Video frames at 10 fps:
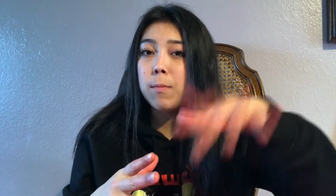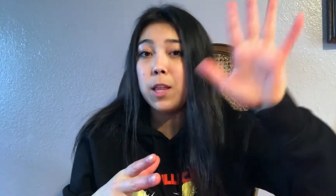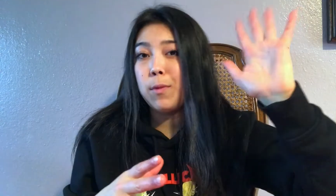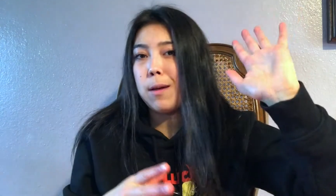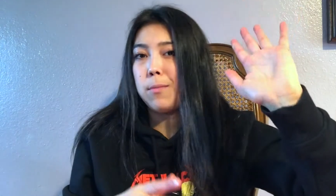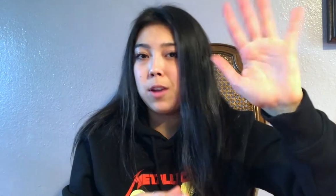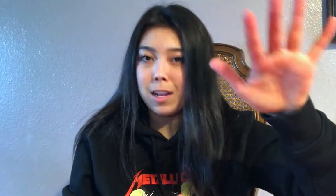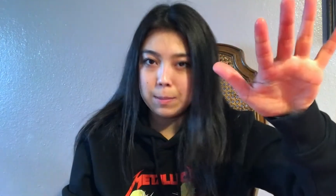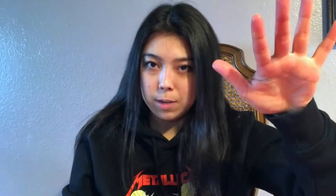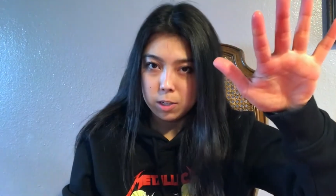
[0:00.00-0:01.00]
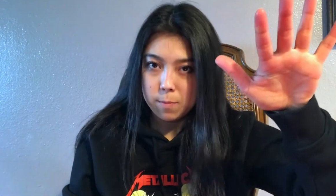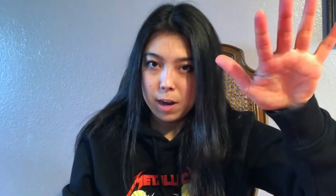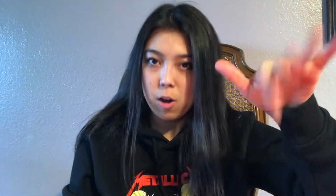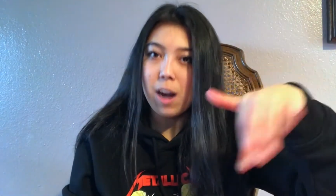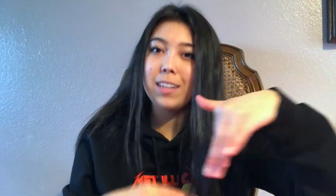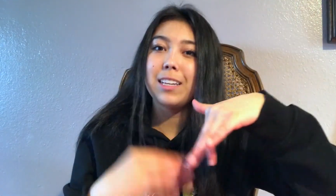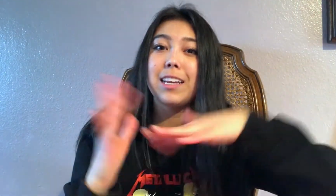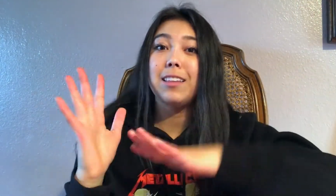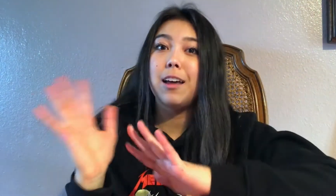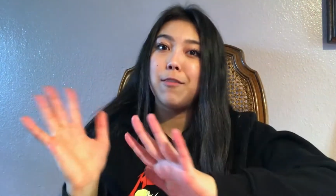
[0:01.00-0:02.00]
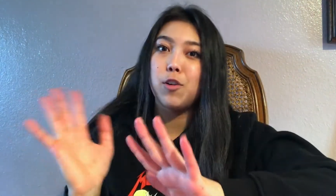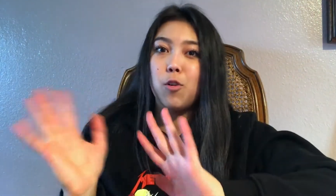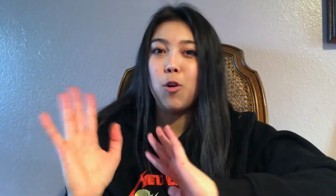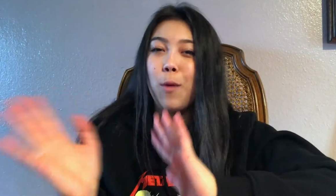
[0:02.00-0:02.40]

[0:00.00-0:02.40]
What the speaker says: By the way, I'm not sponsored by her. I just like love her whole